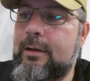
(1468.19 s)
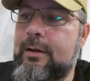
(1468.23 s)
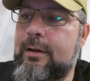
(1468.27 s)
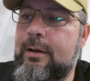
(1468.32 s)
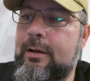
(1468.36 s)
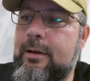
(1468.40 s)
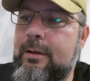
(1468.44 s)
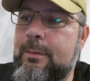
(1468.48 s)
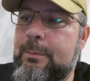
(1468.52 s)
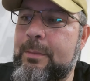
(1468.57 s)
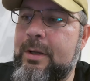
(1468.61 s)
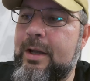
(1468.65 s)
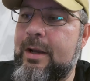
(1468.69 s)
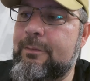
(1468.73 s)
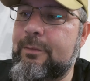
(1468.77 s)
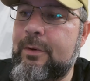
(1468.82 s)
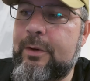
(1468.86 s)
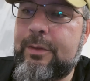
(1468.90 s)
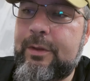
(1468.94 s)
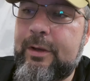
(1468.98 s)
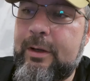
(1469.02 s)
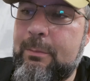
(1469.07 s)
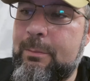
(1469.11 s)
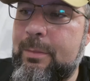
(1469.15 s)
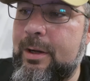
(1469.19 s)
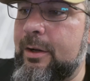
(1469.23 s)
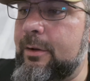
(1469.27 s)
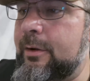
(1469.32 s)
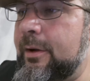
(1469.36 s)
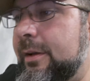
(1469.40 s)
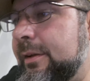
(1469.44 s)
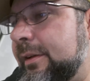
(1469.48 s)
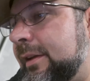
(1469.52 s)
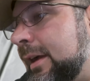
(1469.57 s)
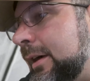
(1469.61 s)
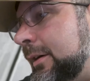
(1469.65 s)
Um, everything about
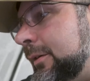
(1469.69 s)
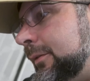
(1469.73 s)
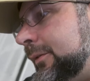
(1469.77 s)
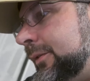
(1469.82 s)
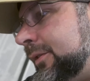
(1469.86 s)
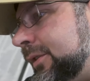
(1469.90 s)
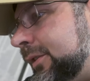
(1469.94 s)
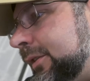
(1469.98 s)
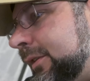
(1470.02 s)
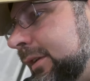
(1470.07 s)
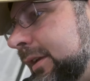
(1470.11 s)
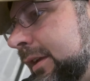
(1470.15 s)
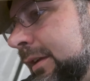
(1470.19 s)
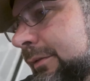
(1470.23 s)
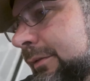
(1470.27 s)
it, down to